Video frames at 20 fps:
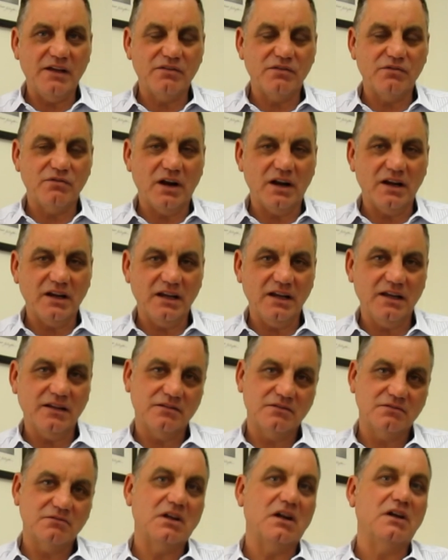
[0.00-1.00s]
haven't rung
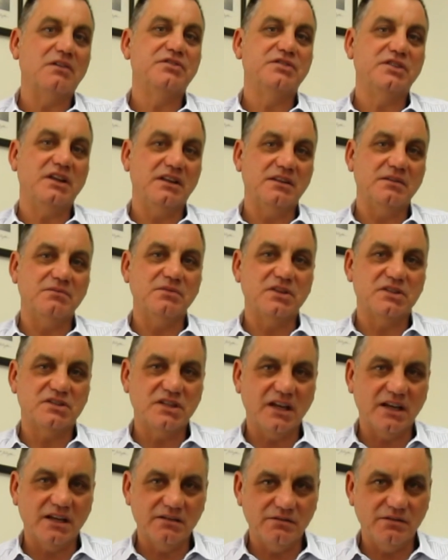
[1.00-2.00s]
yet. I've sent them the
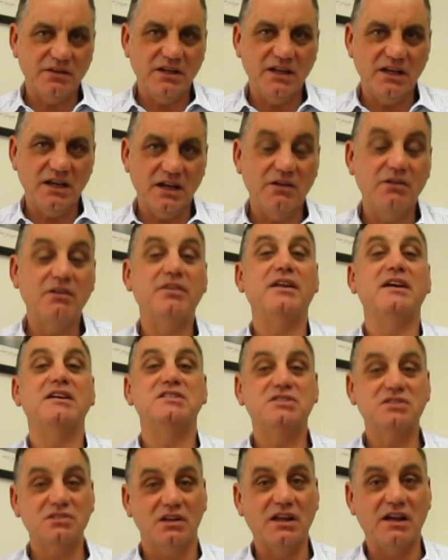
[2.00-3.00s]
second video and they
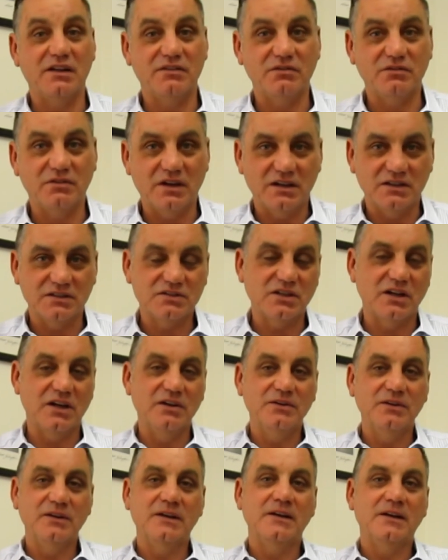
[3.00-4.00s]
still haven't rung,
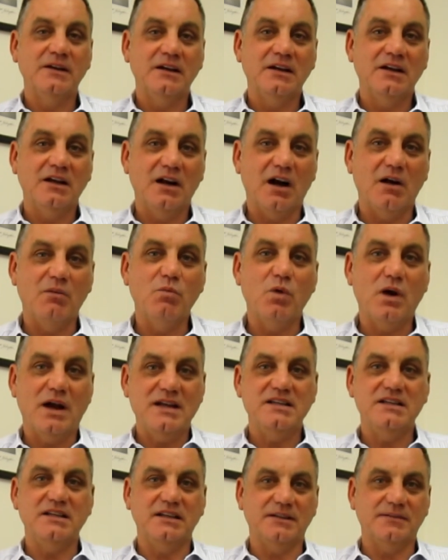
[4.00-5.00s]
so I'm
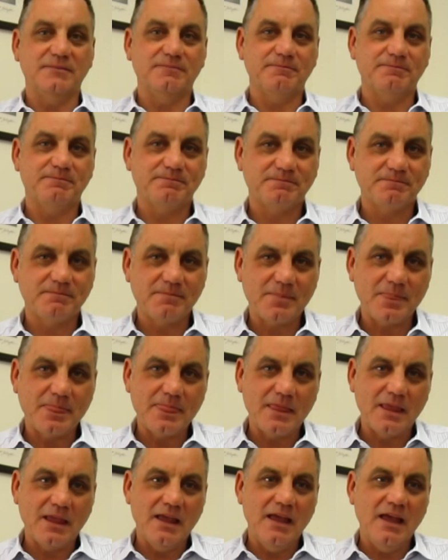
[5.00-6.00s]
waiting.
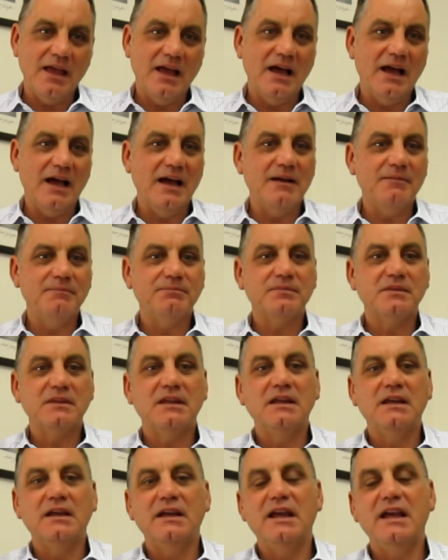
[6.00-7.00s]

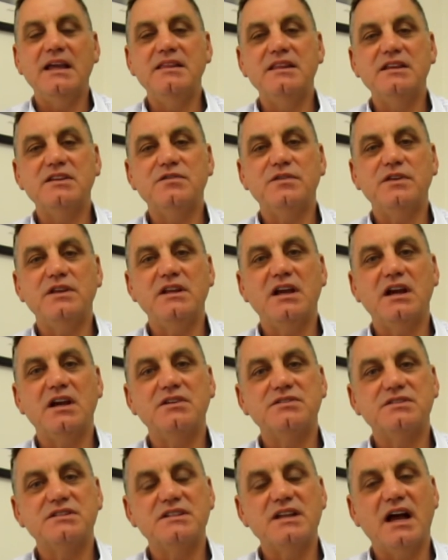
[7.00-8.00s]
In this
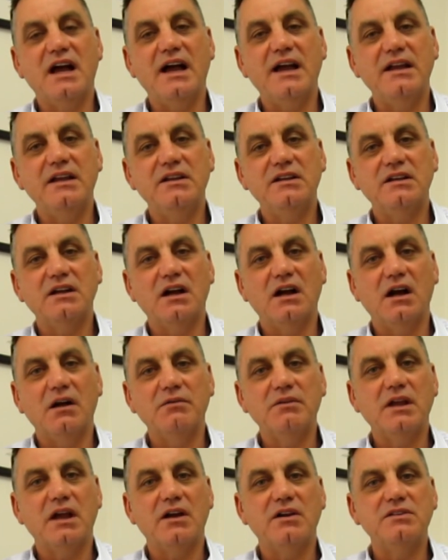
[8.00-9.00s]
video today,
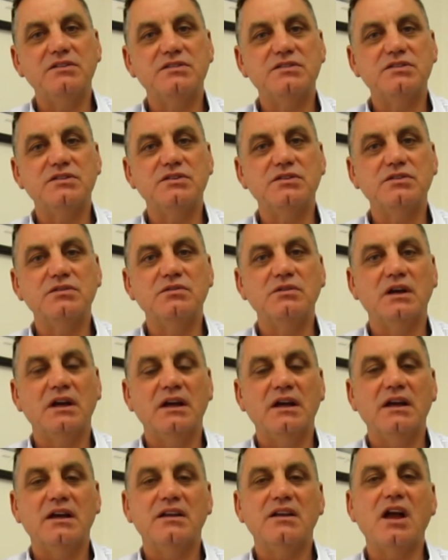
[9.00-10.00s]
I'm going to
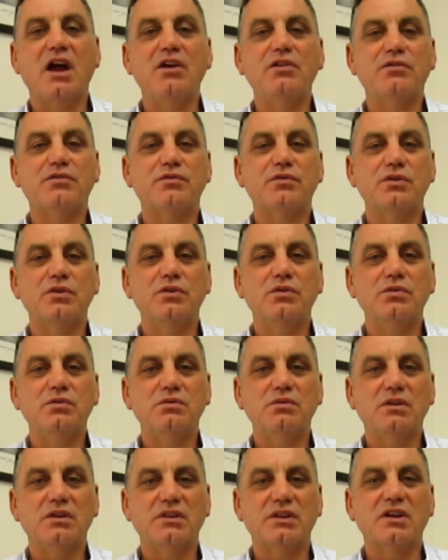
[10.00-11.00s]
go
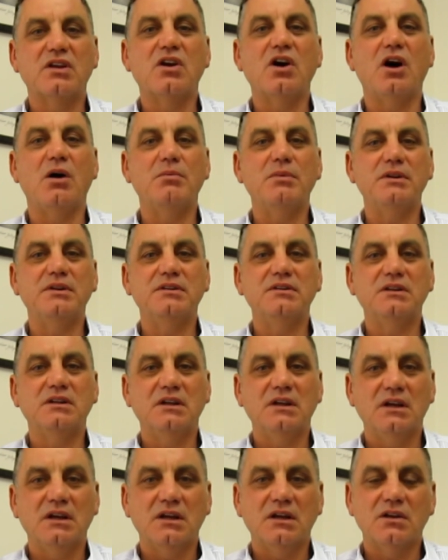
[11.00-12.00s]
through the common
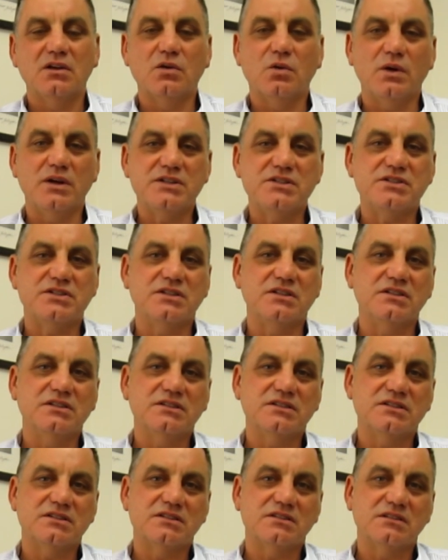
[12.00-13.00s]

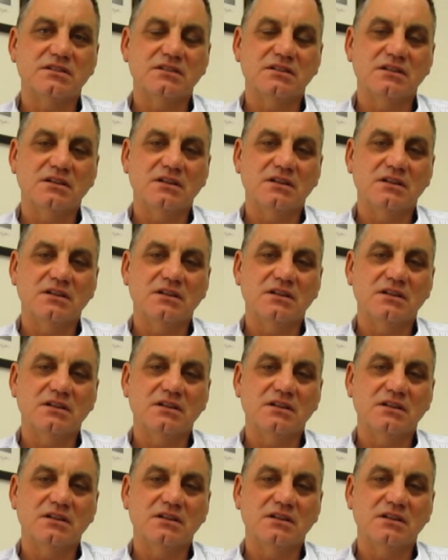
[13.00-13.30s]
questions